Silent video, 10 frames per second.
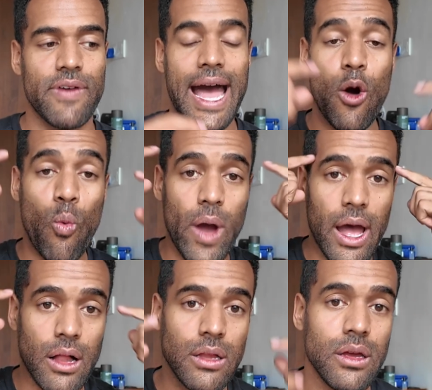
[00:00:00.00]
of how
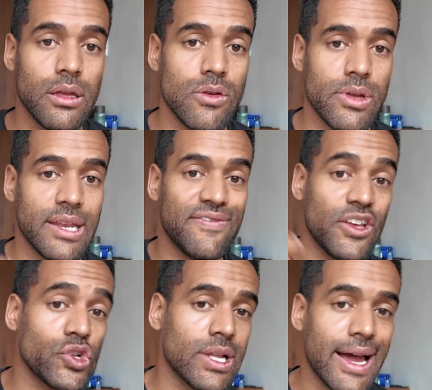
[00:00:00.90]
well you can
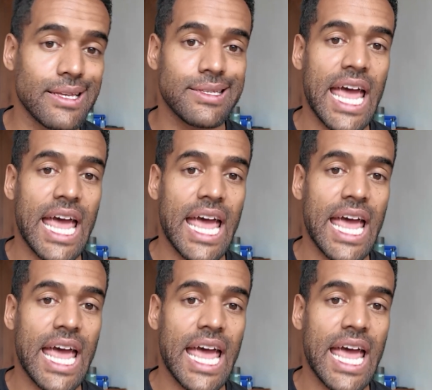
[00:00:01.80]
visualize,